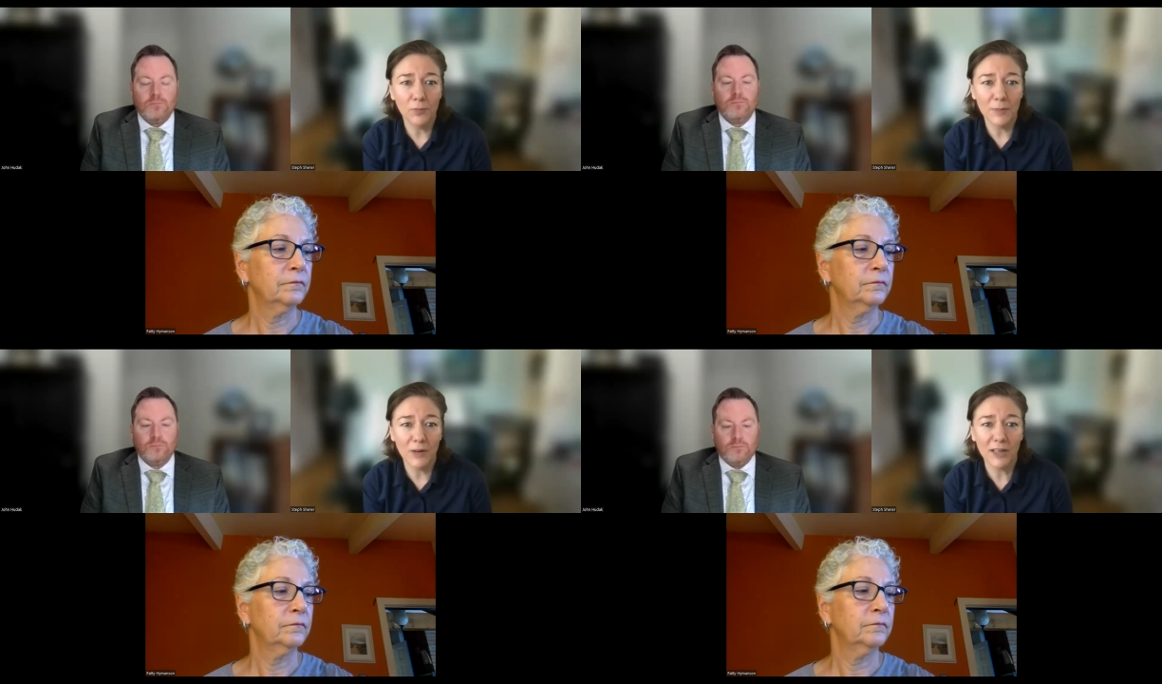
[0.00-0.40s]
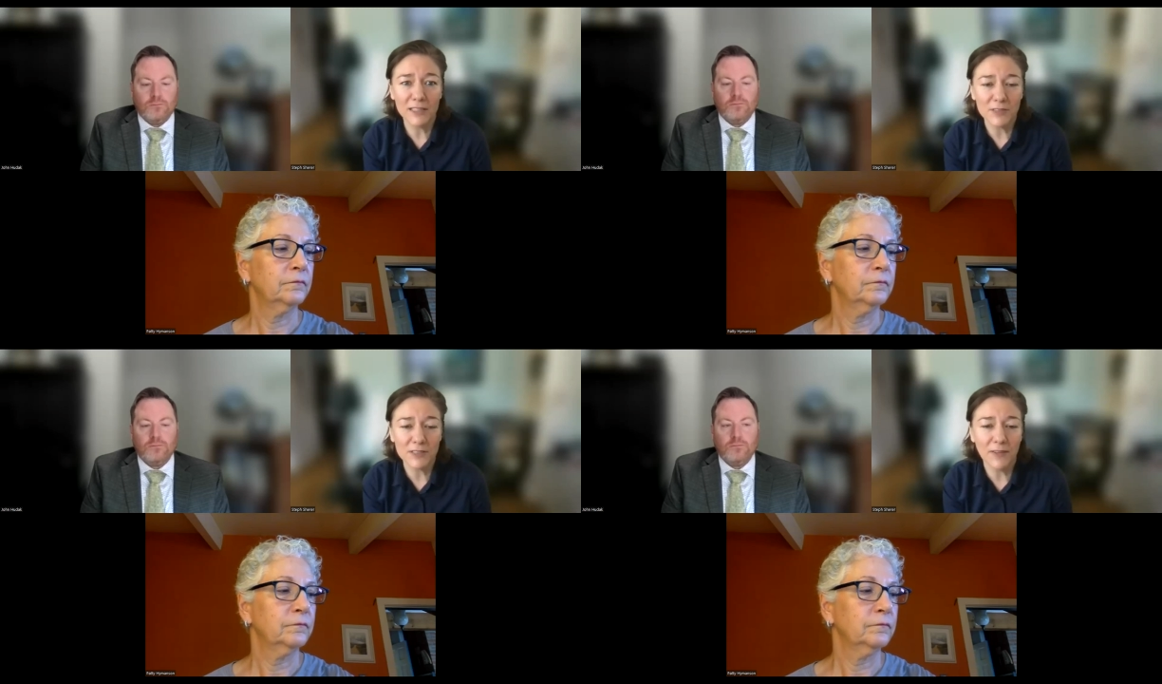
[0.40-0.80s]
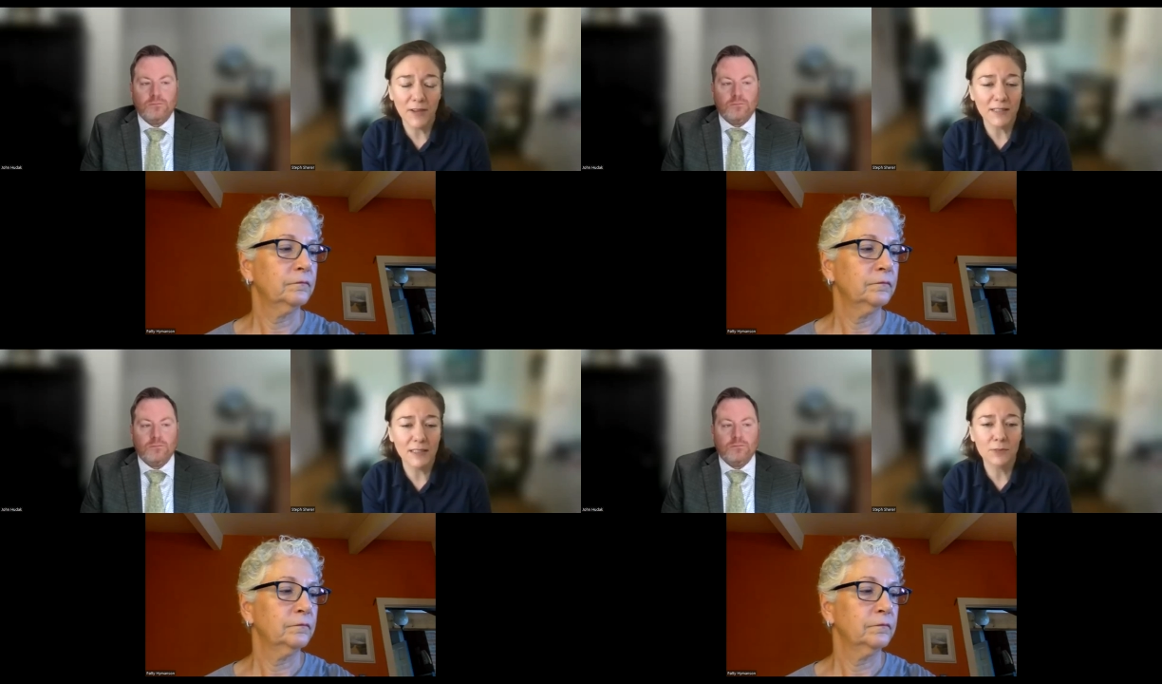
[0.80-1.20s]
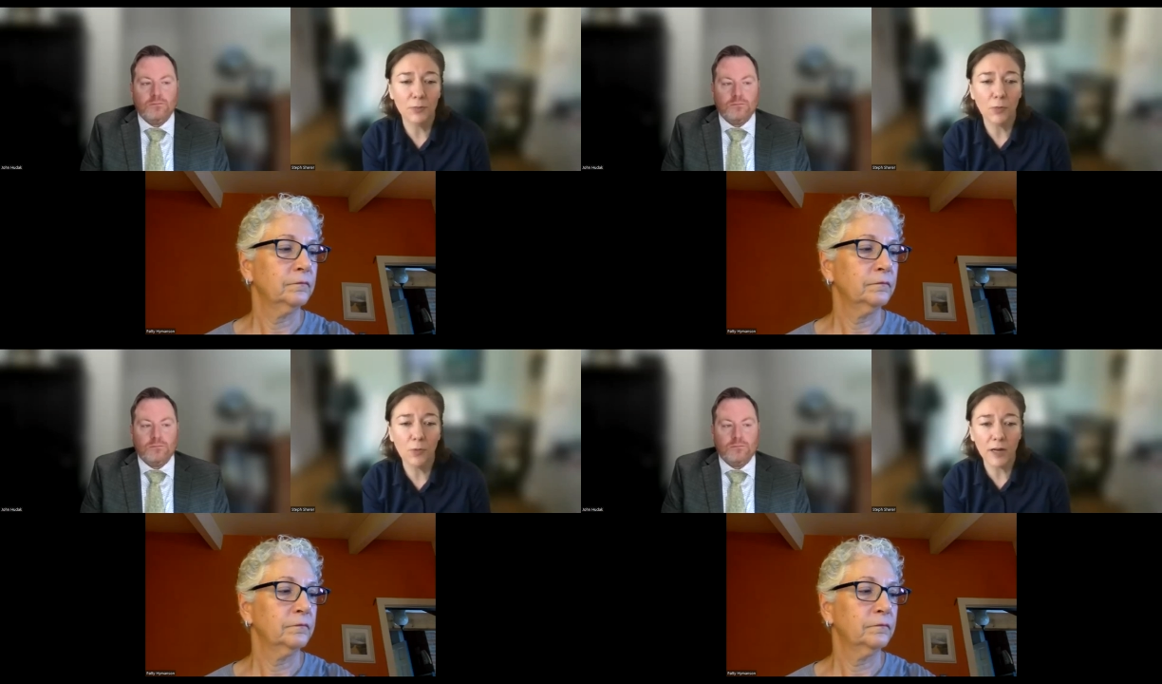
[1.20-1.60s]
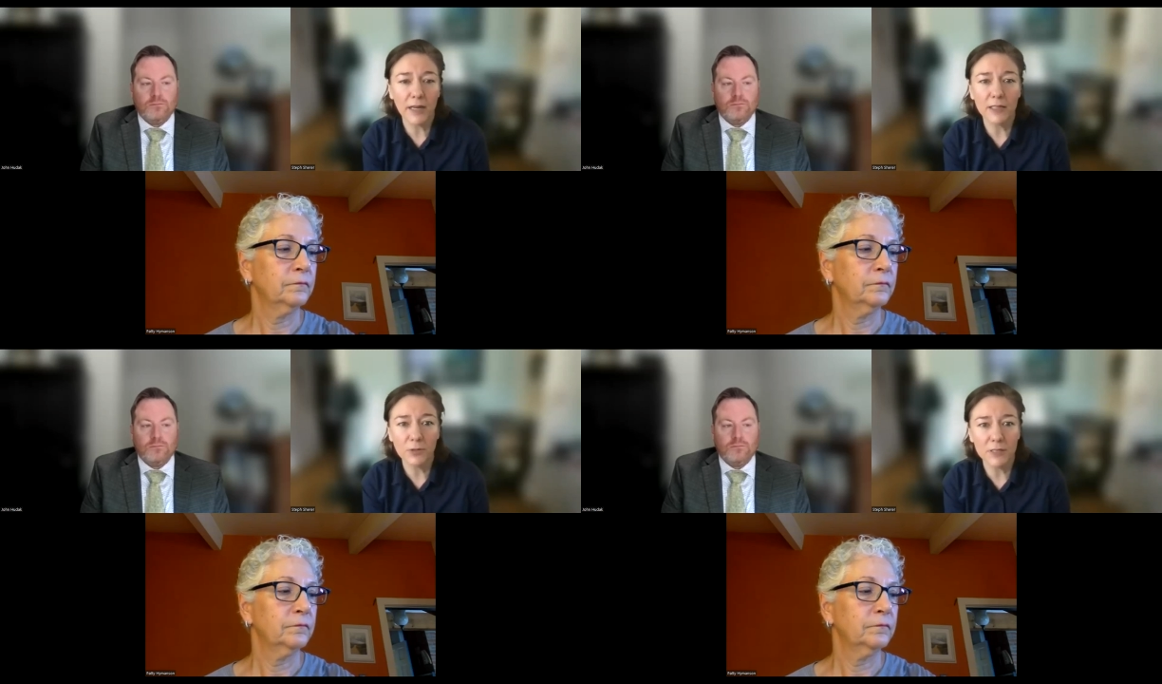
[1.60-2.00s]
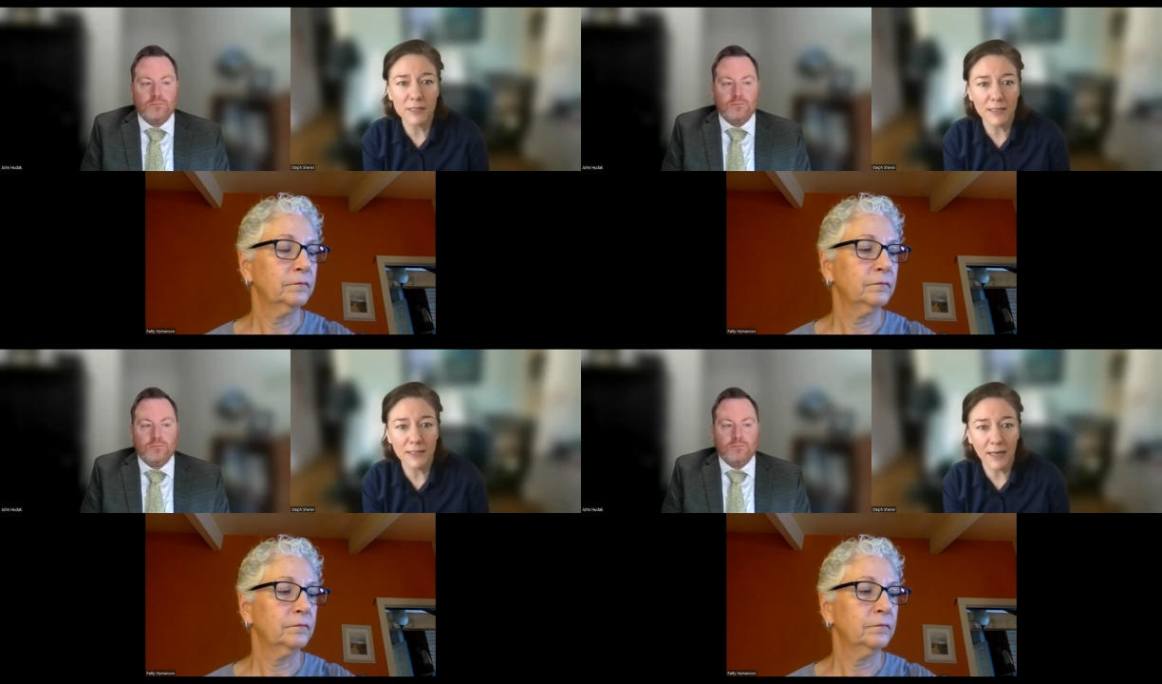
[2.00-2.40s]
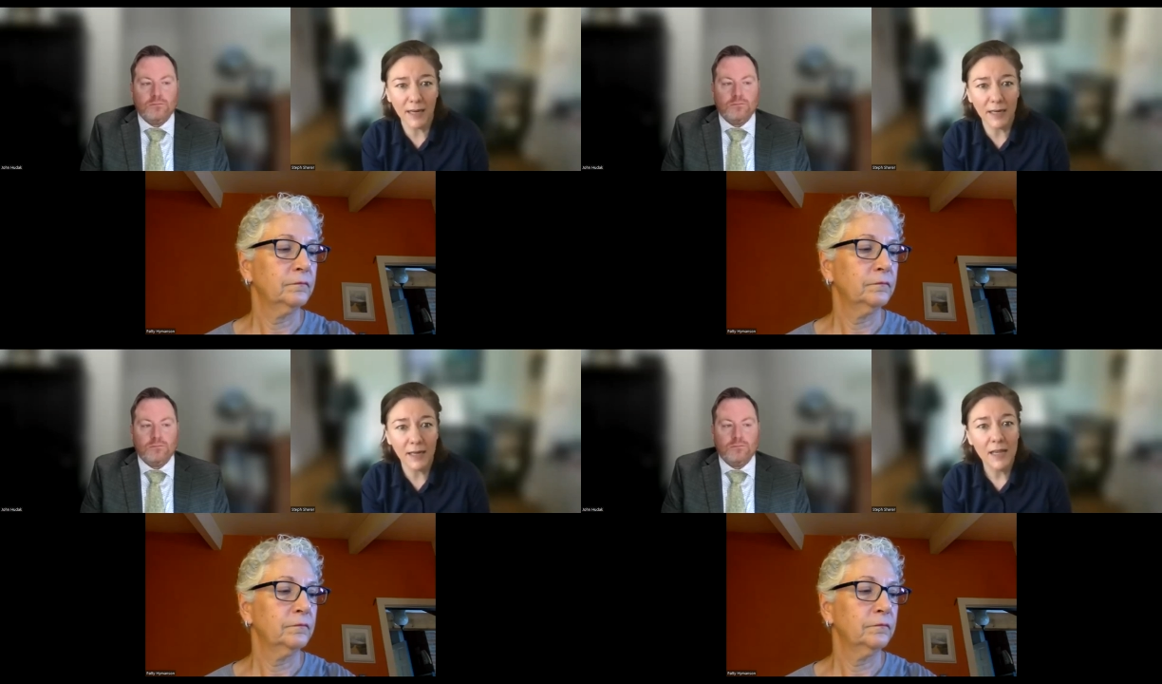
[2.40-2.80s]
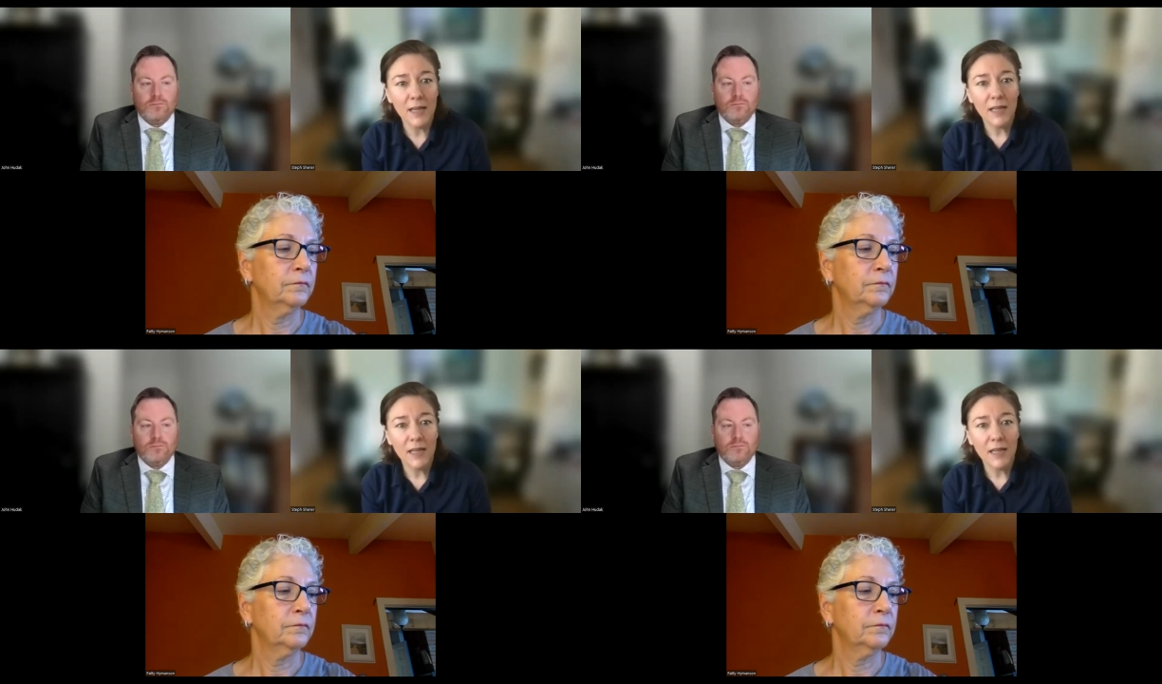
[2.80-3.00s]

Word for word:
Speaker 1: at Americans for Safe Access, we're working towards the day